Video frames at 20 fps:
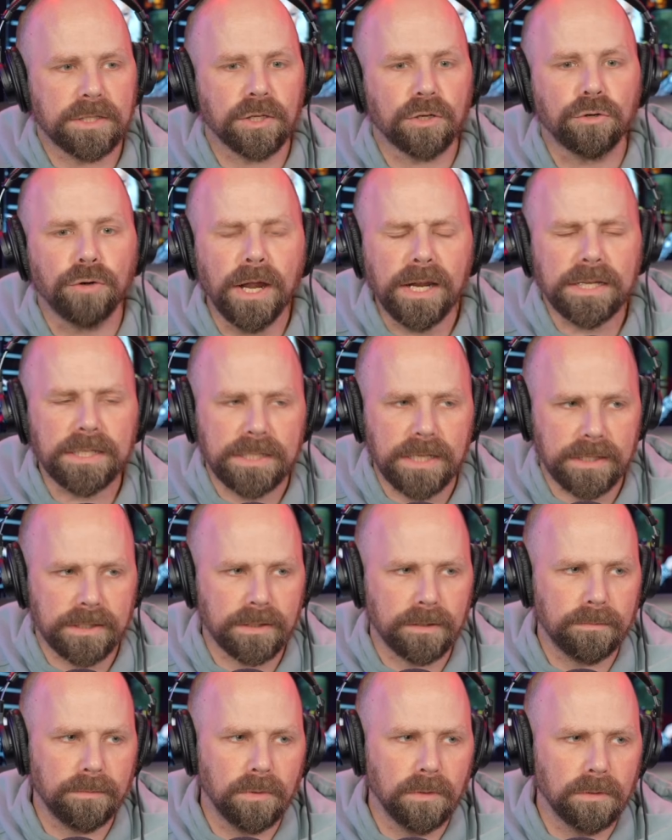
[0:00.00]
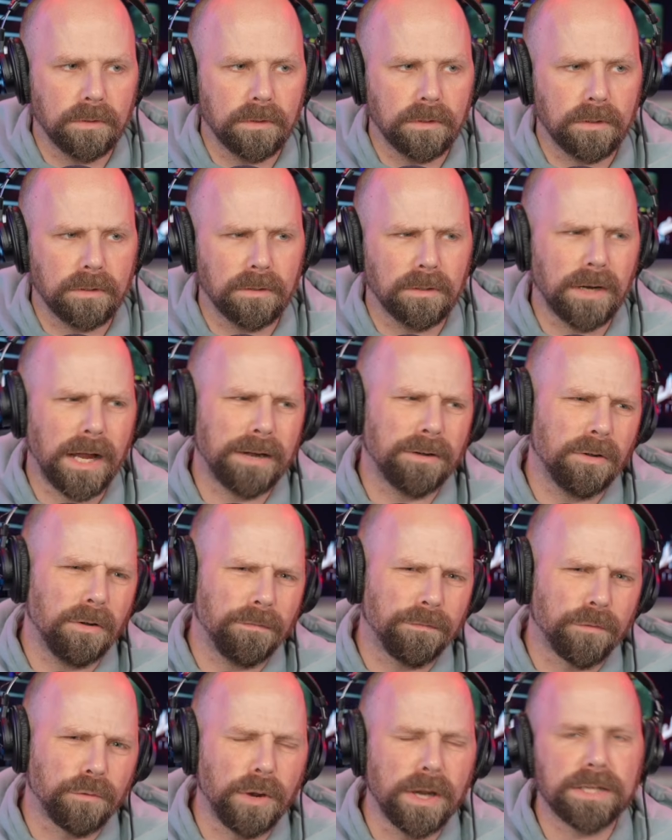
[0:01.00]
criticism, or I don't know
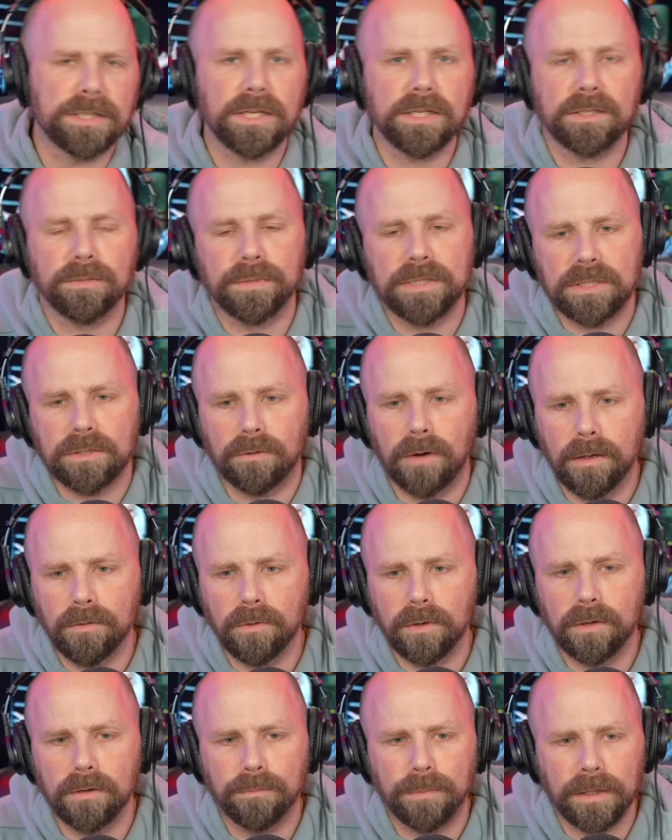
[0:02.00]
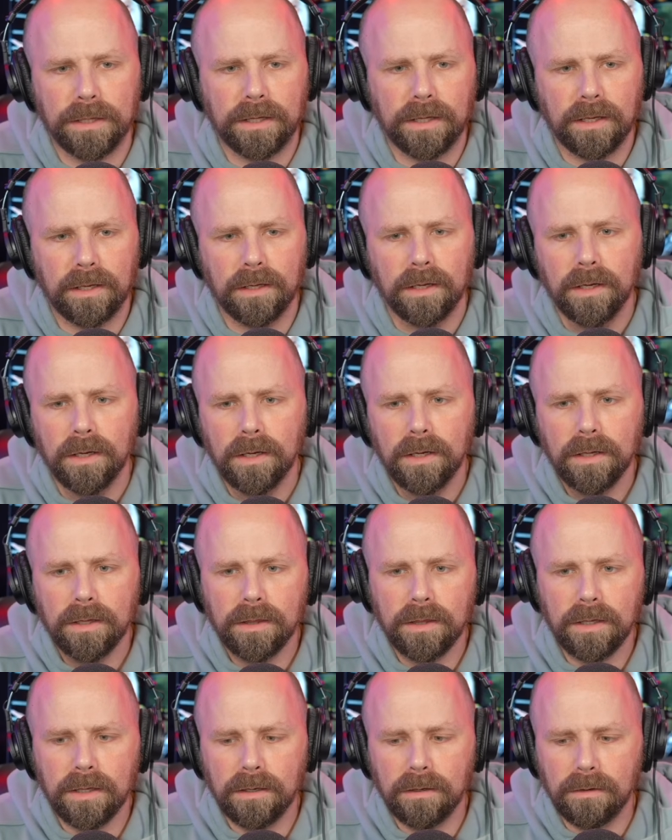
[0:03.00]
if criticism is the right word, but
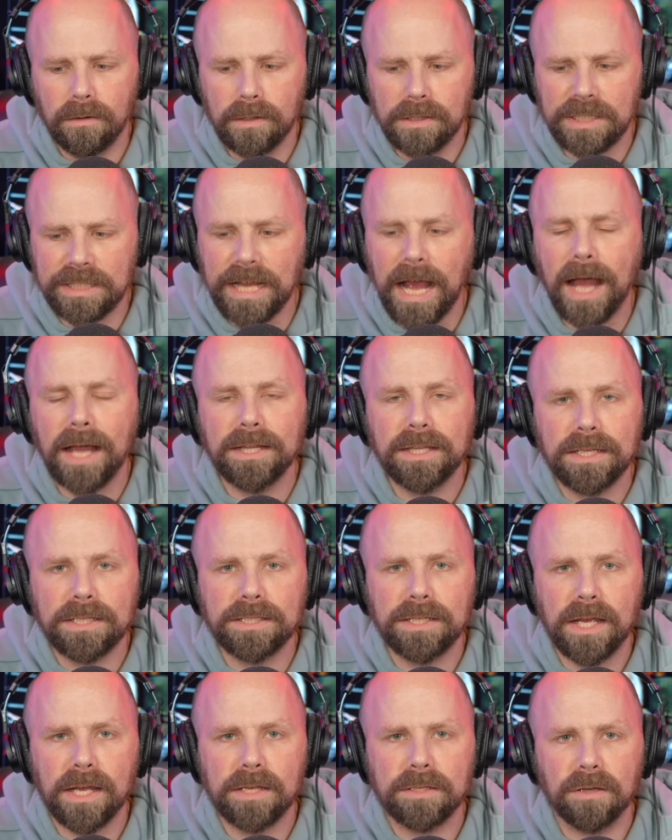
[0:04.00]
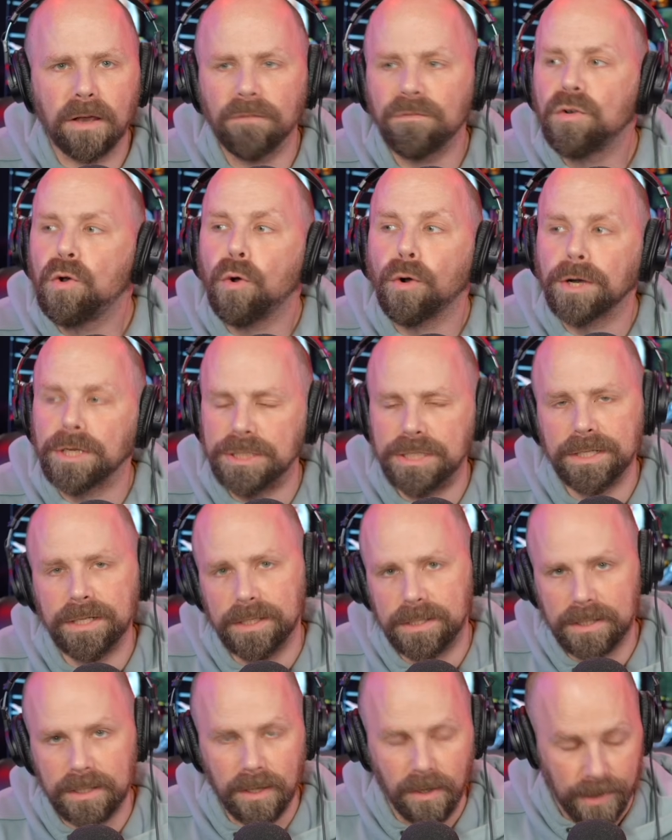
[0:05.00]
the side that says, of course she
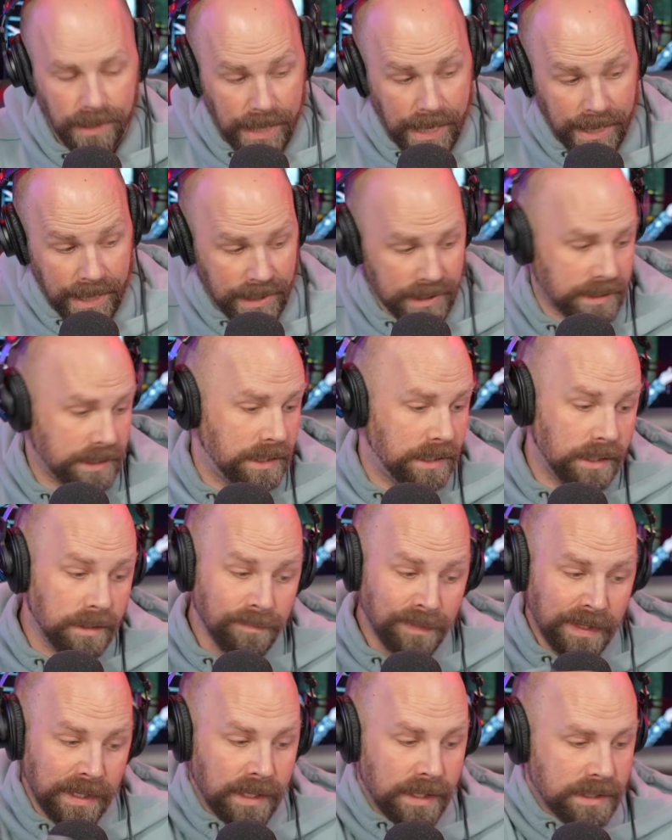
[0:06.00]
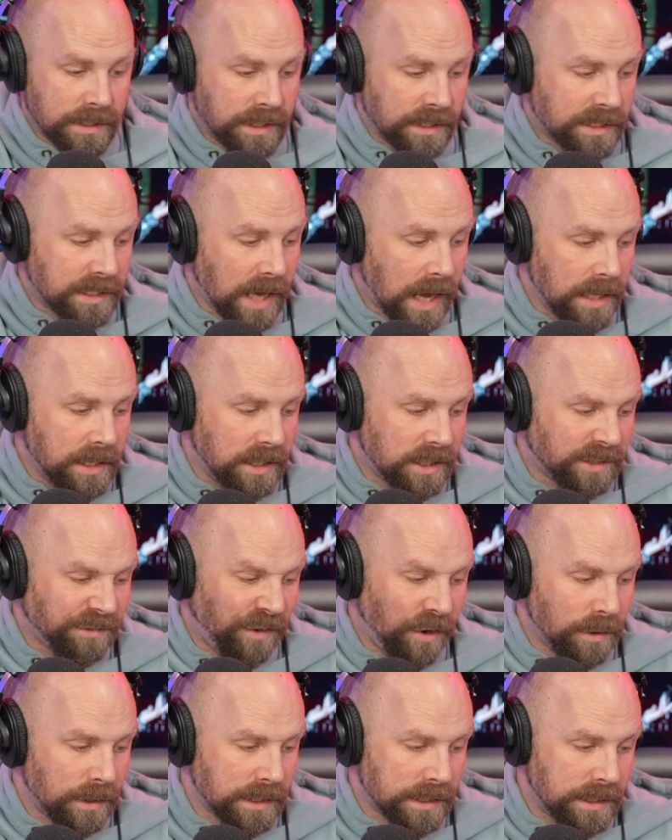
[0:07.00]
needs to go to NXT, is the side that's
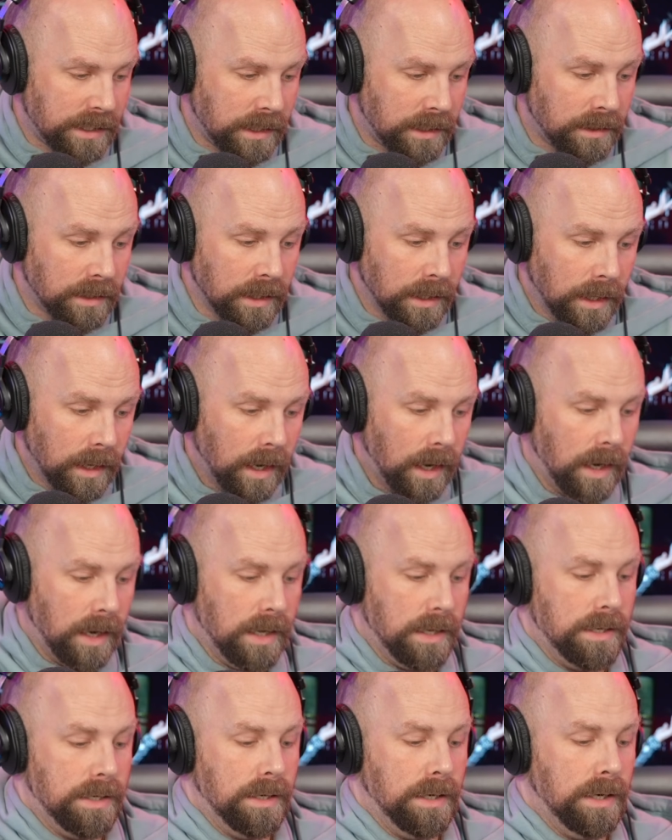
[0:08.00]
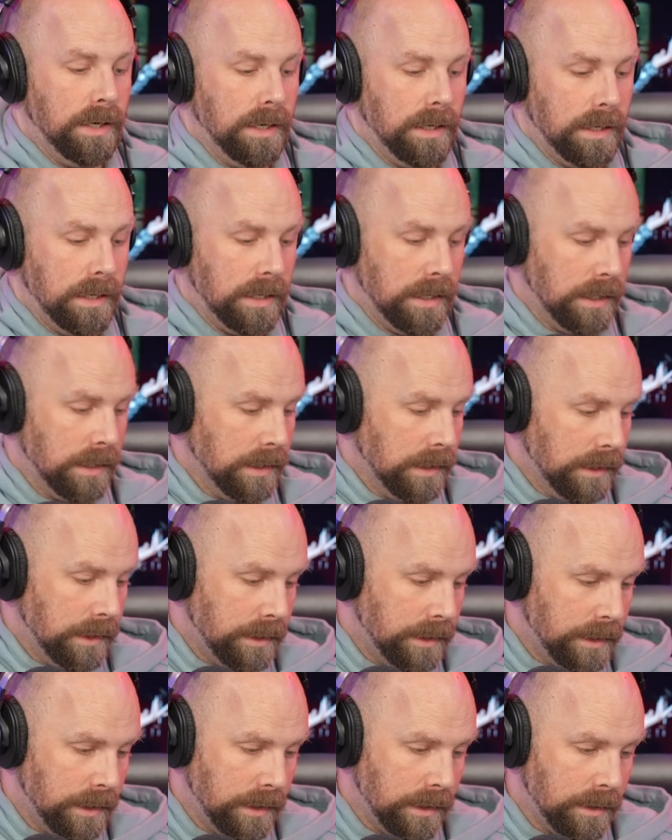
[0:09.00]
focusing on
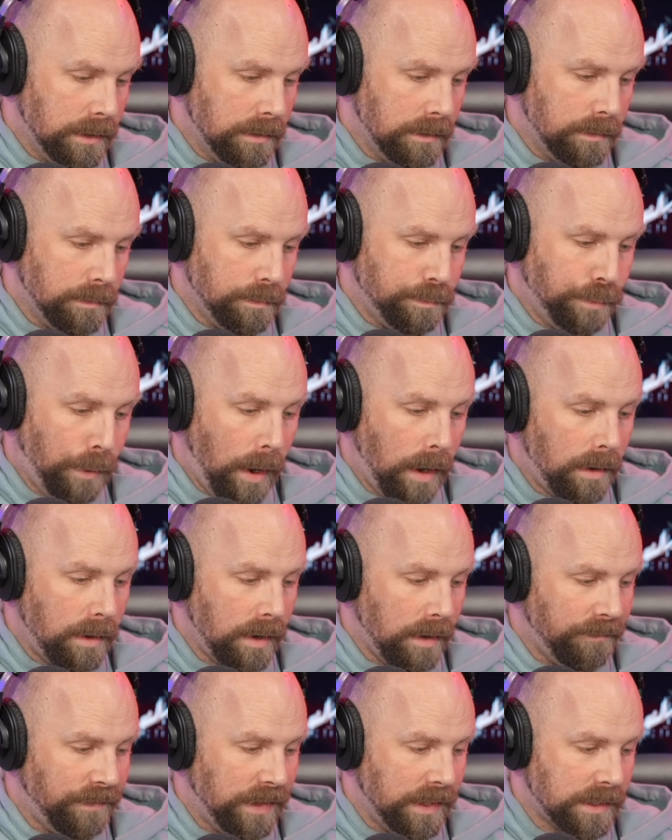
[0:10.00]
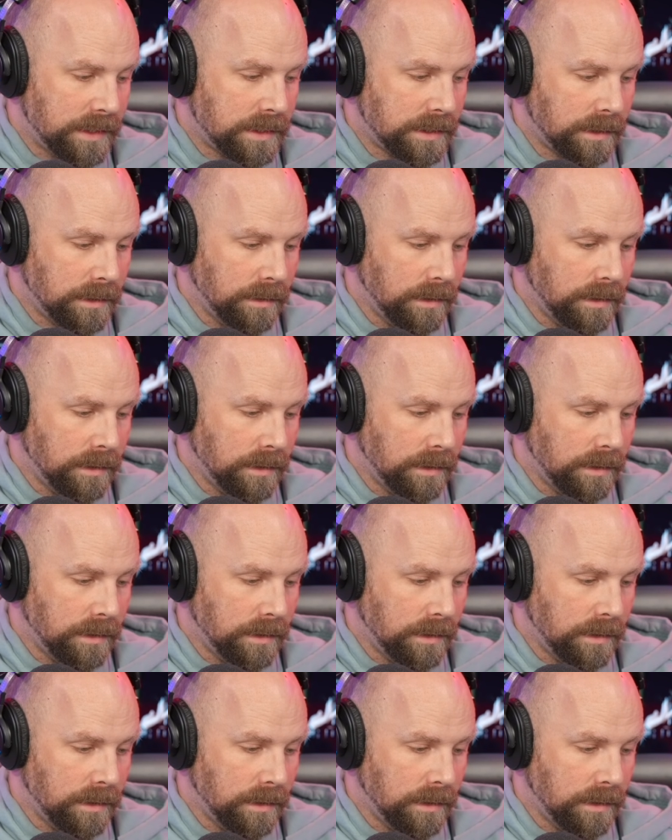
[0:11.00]
the part of this